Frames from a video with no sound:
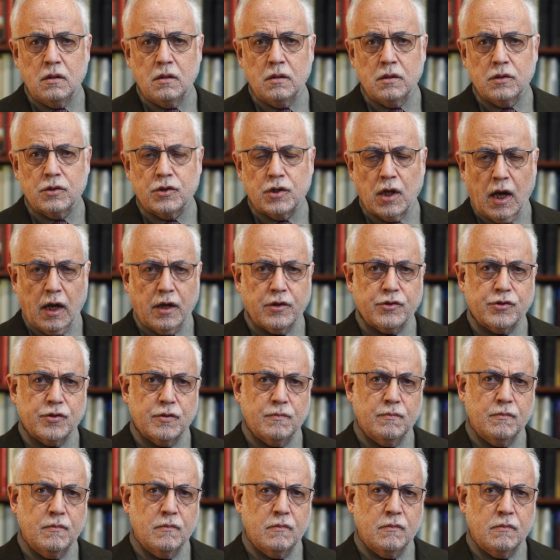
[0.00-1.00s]

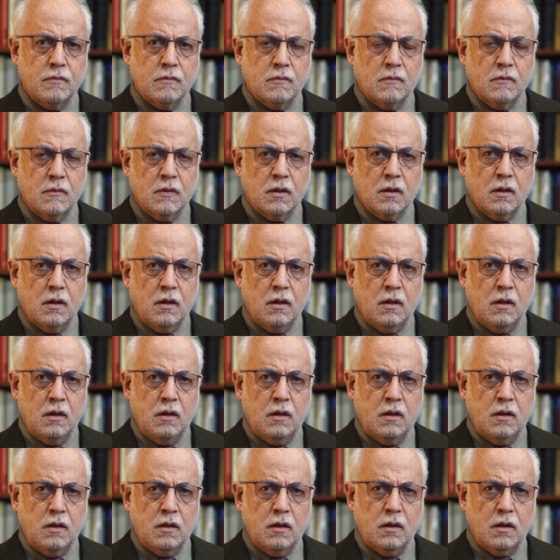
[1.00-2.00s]
Six,
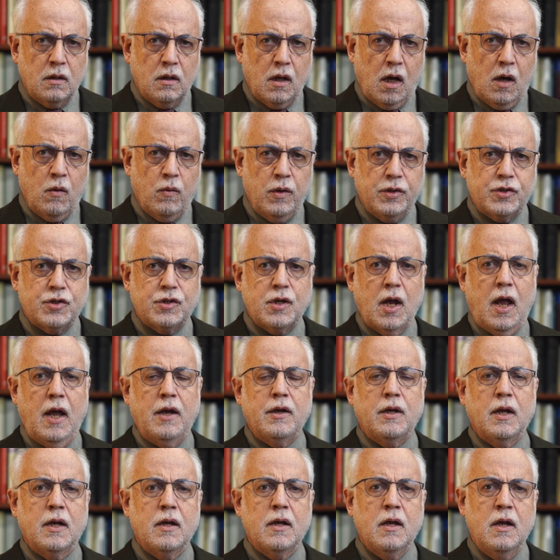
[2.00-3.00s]

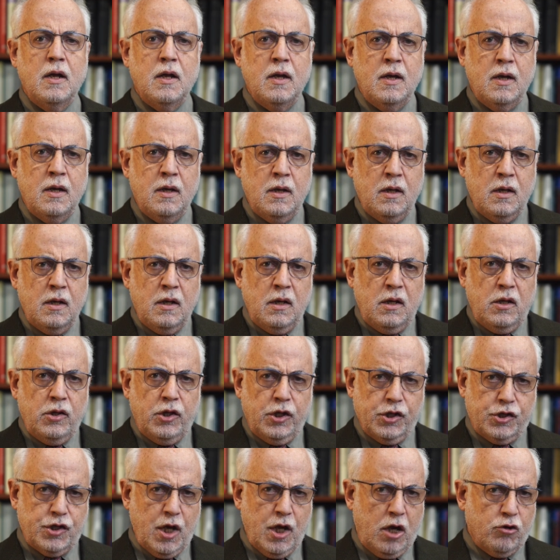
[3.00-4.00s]
notwithstanding
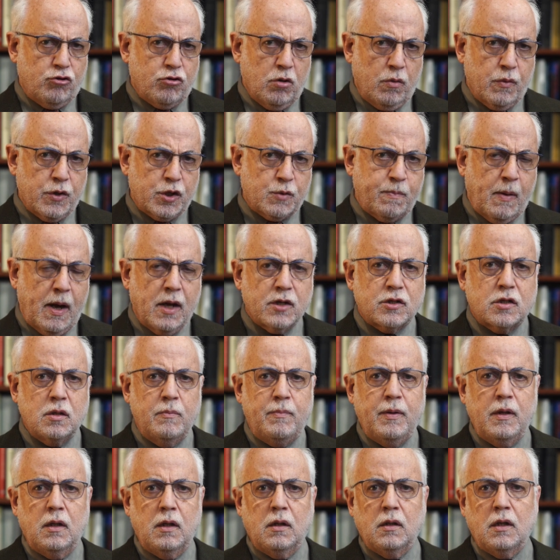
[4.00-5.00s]
the central
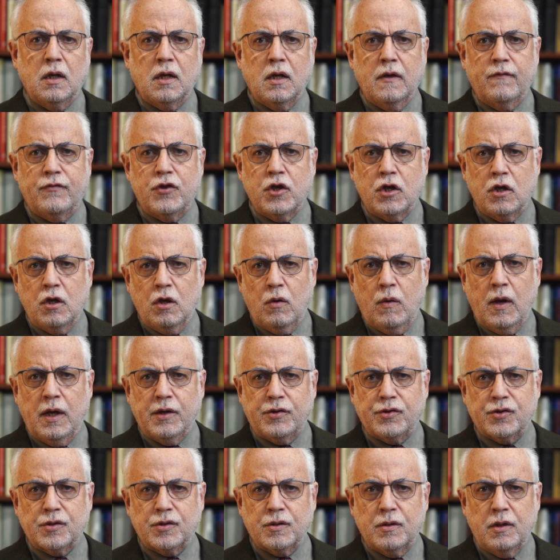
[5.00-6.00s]
responsibility of the
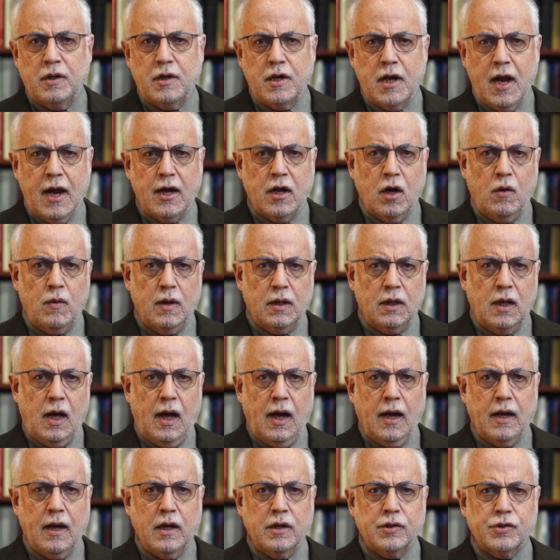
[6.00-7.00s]
U.S. NATO
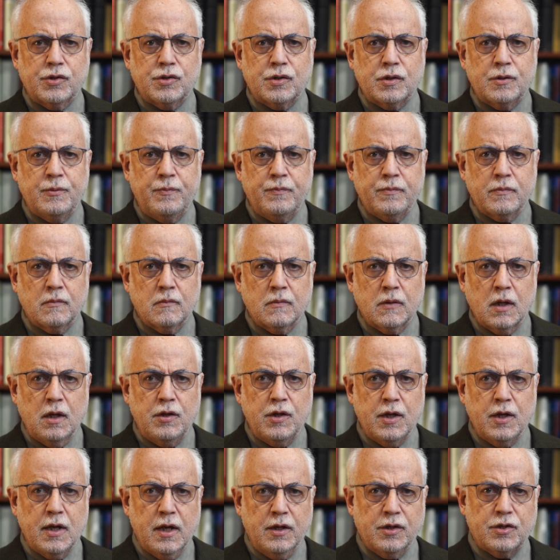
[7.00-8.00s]
alliance
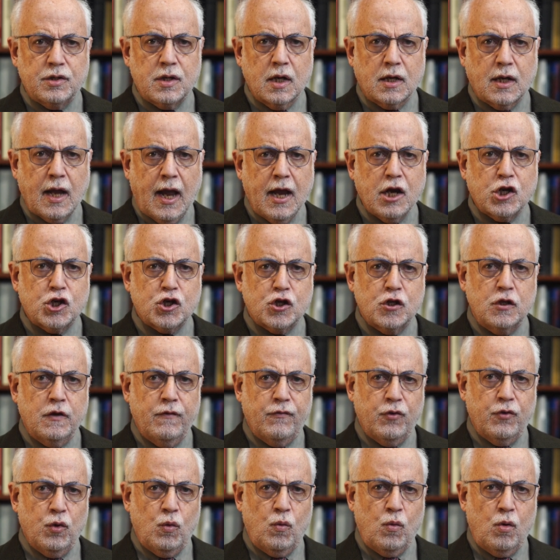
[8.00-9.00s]
in the instigation
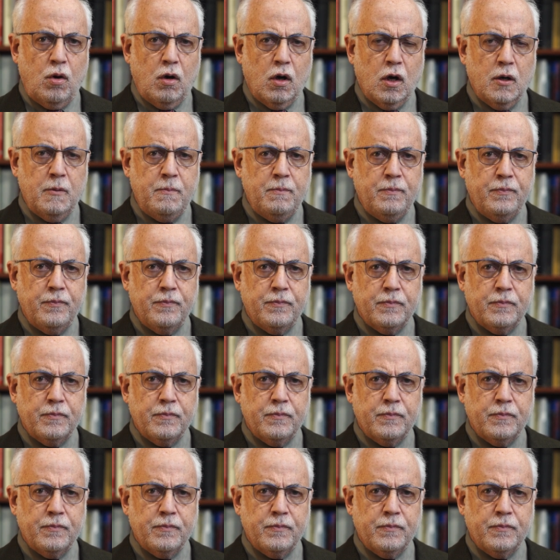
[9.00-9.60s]
of the war,